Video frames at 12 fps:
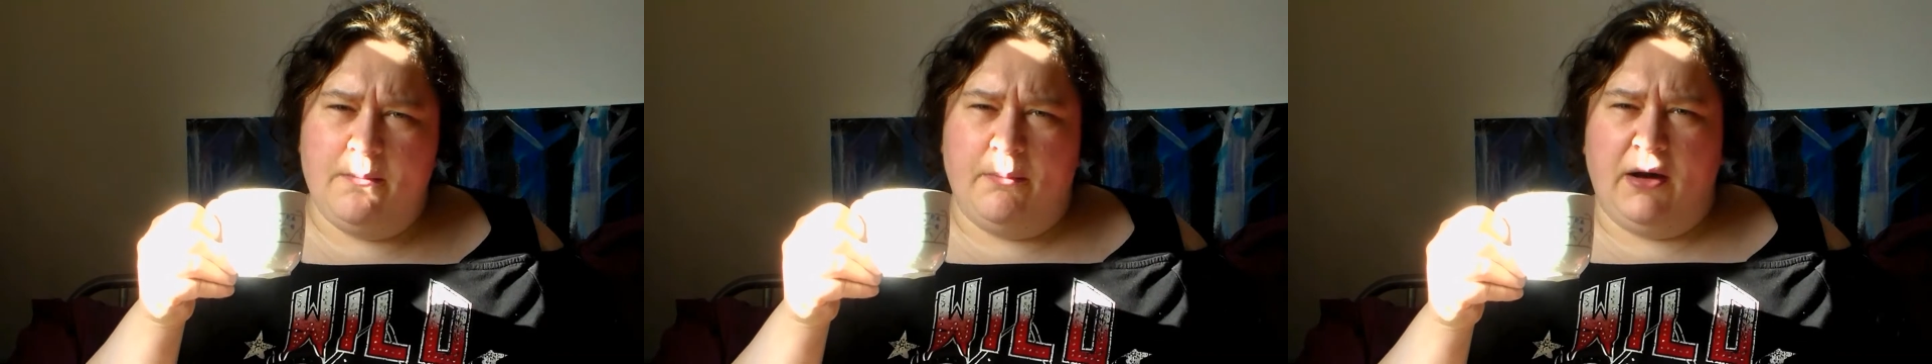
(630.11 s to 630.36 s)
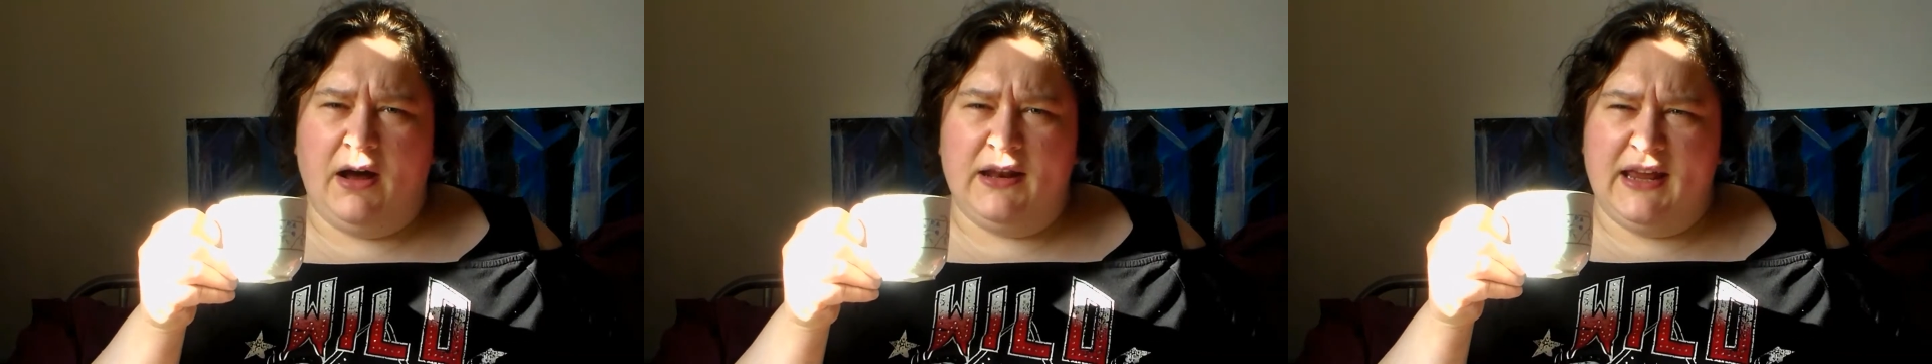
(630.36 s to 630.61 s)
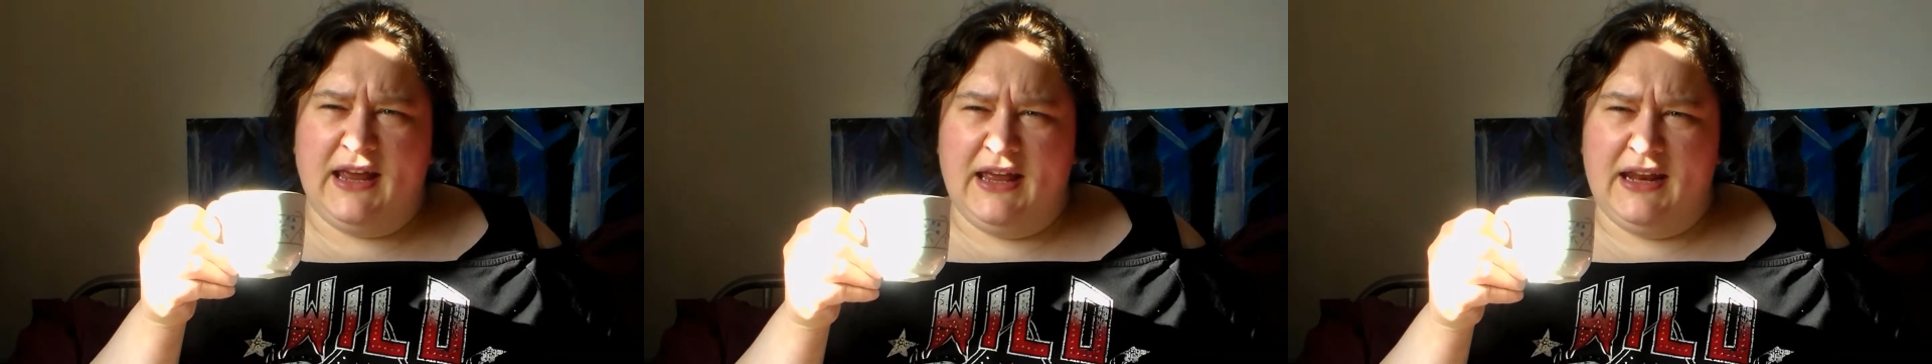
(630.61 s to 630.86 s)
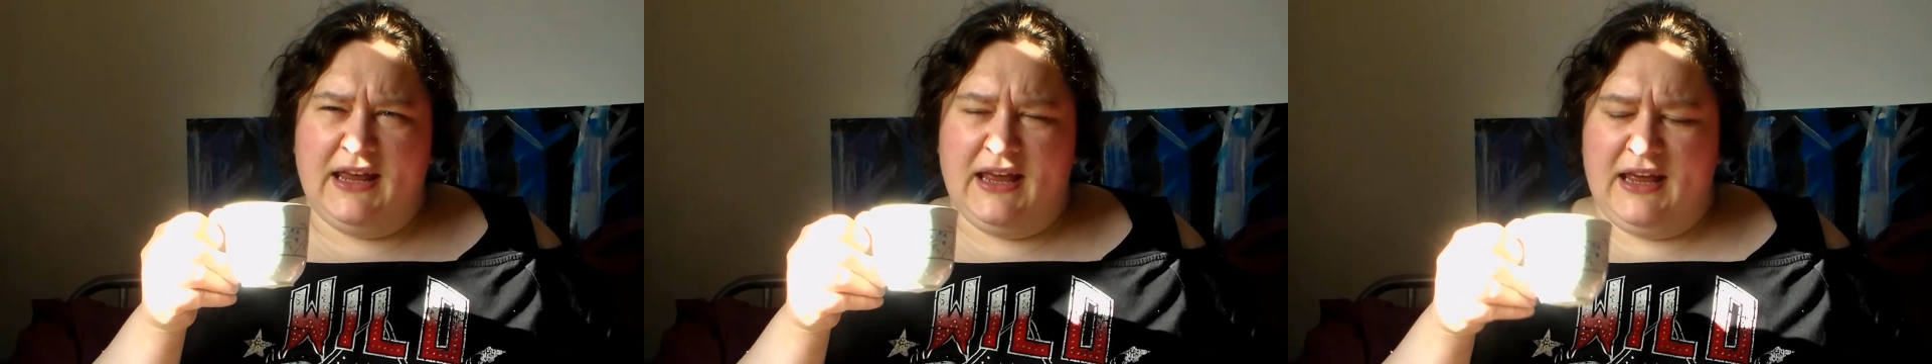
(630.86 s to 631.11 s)
but
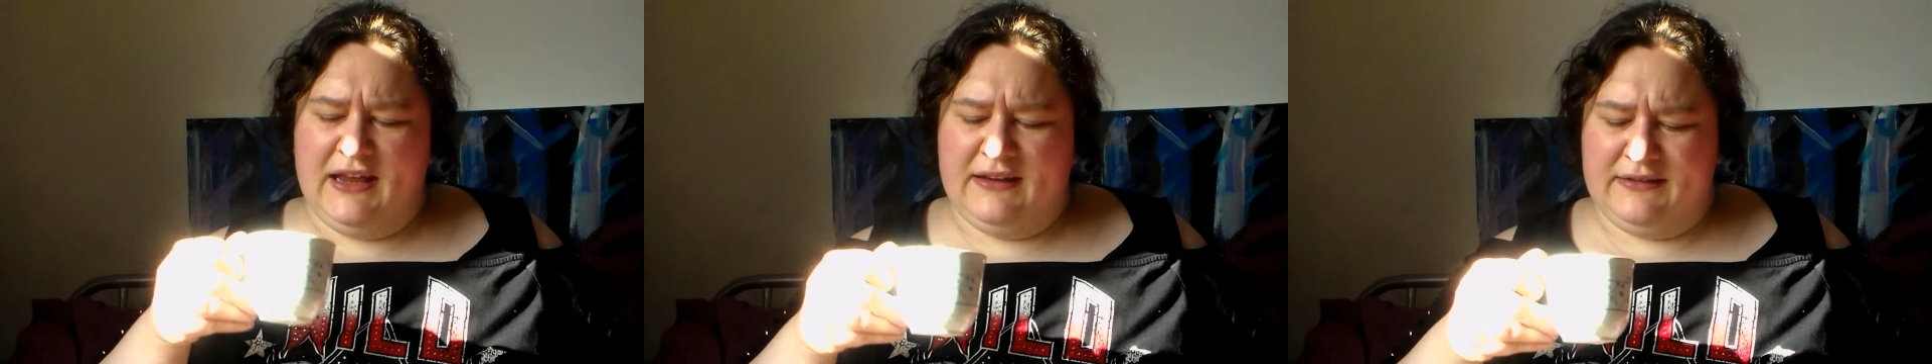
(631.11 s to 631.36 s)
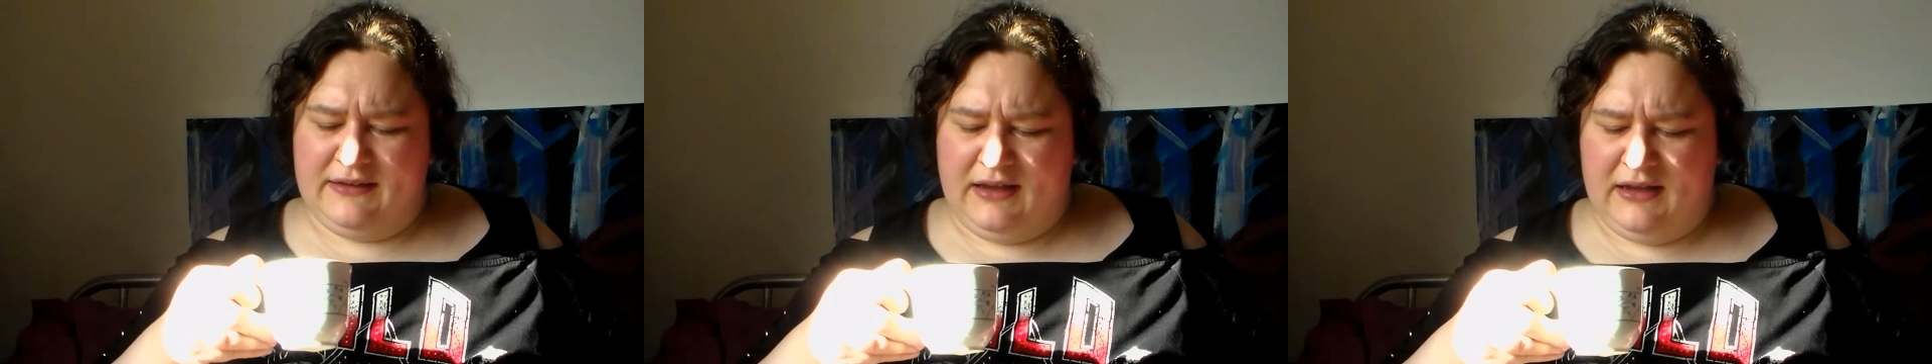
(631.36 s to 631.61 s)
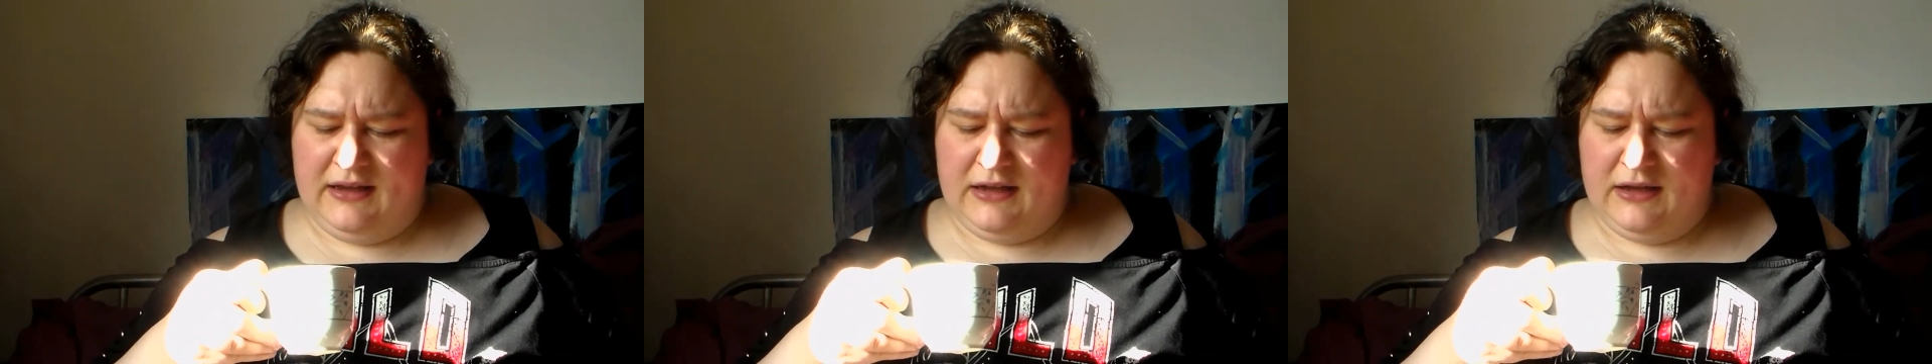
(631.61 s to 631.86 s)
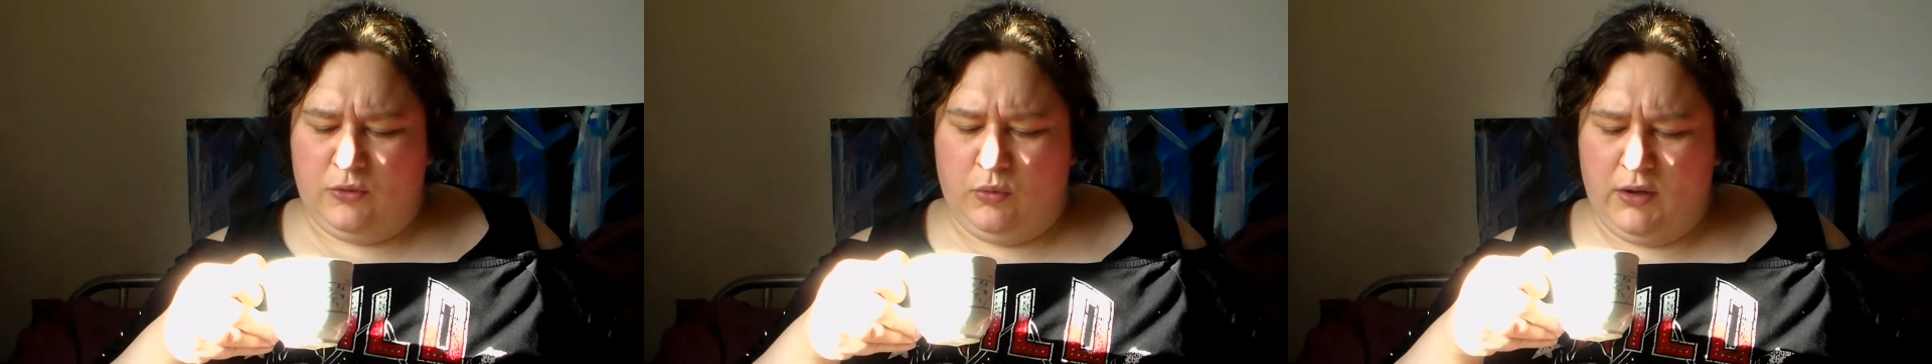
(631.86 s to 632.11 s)
it is
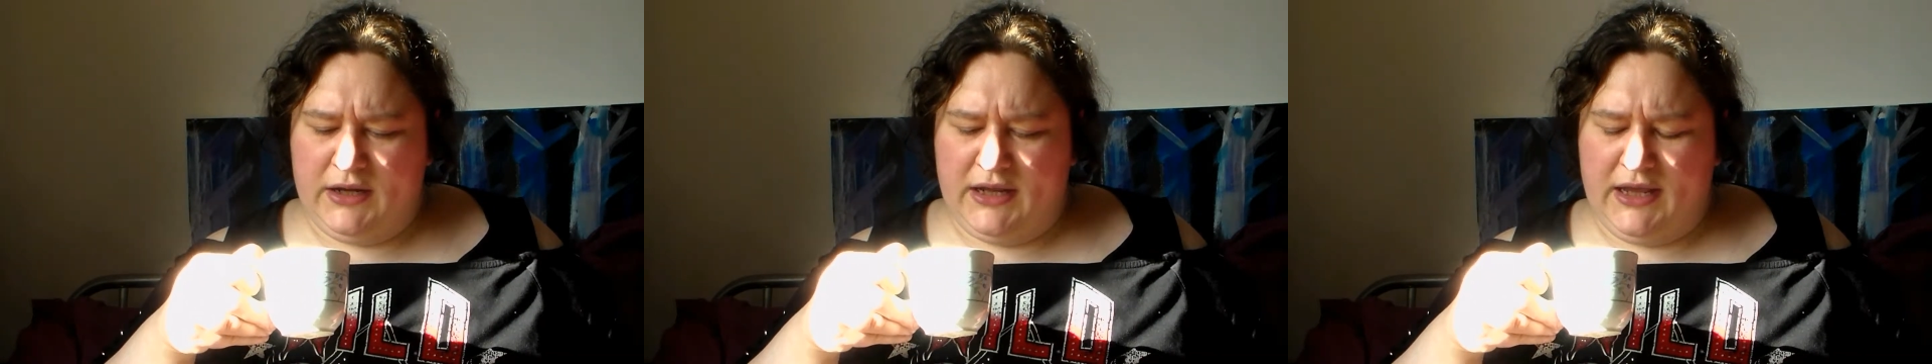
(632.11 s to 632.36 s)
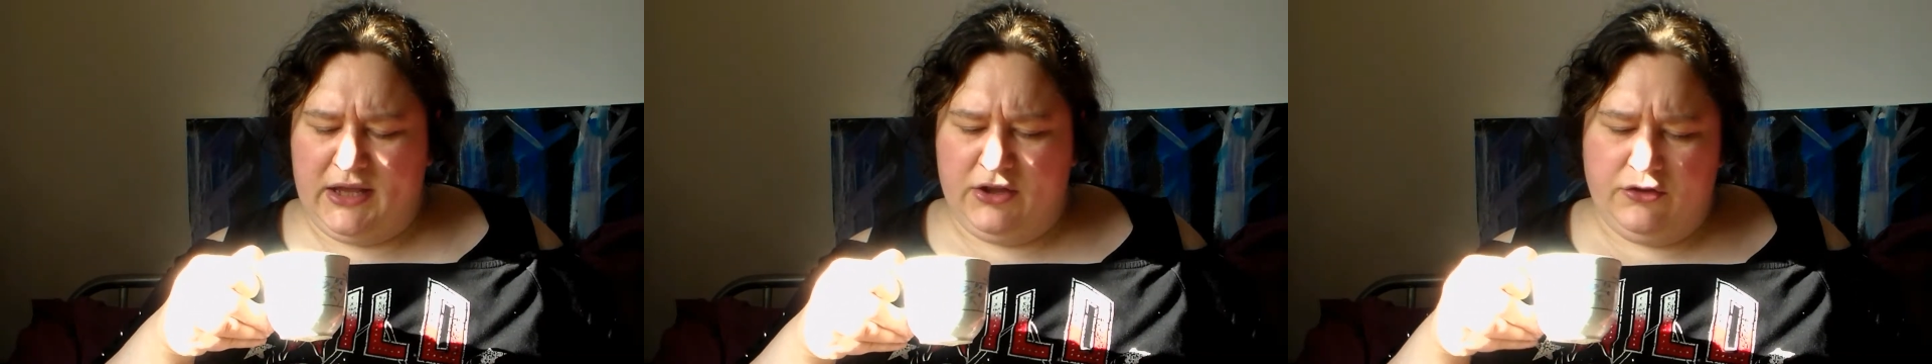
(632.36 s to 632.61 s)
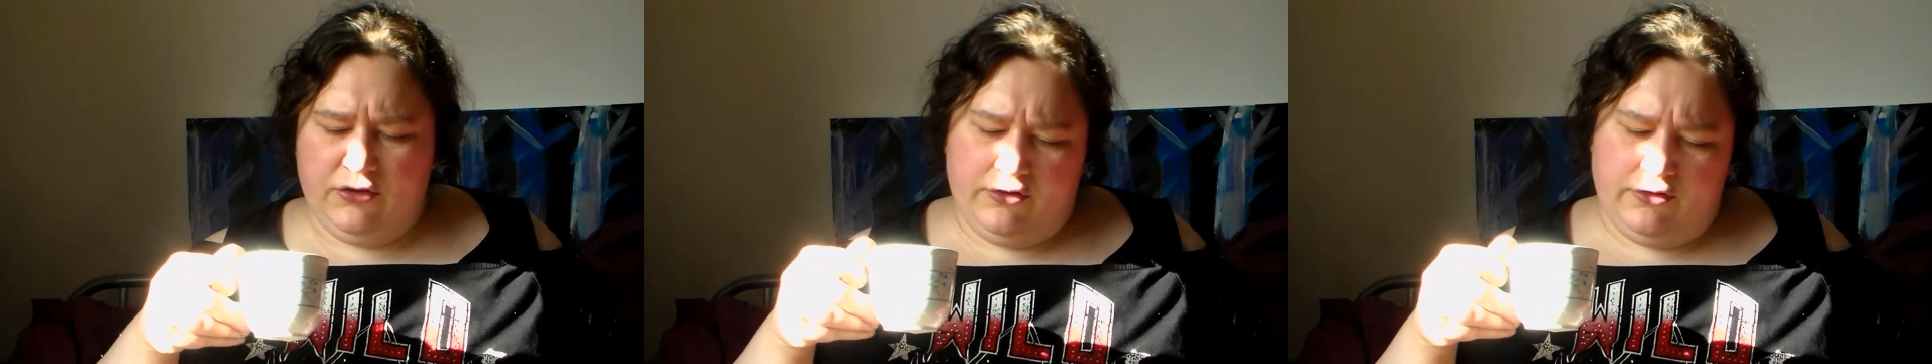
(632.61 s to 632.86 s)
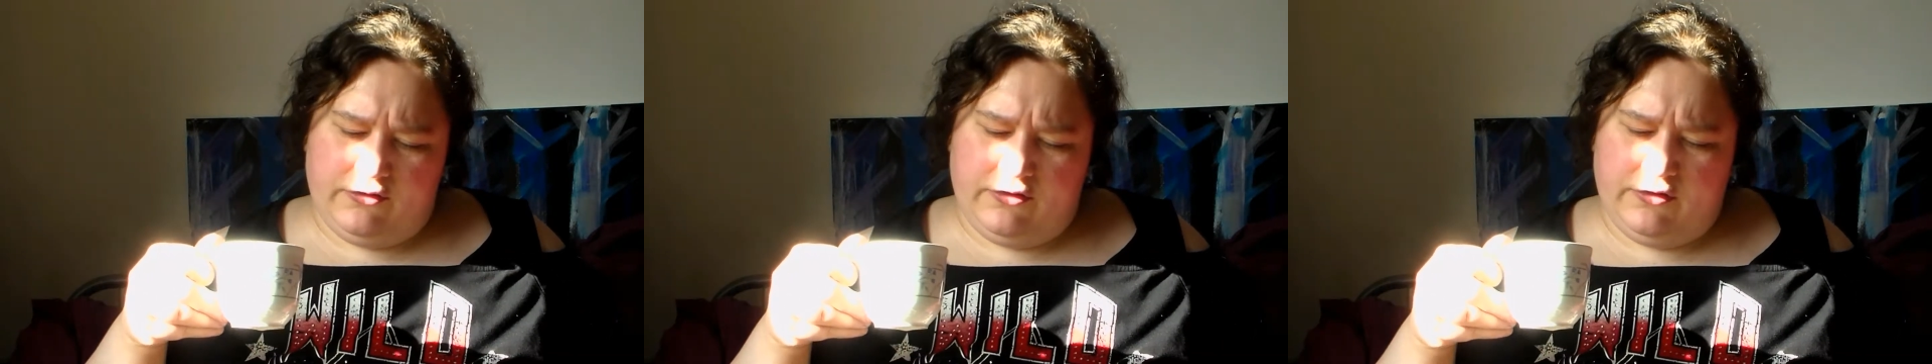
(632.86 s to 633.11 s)
quite a good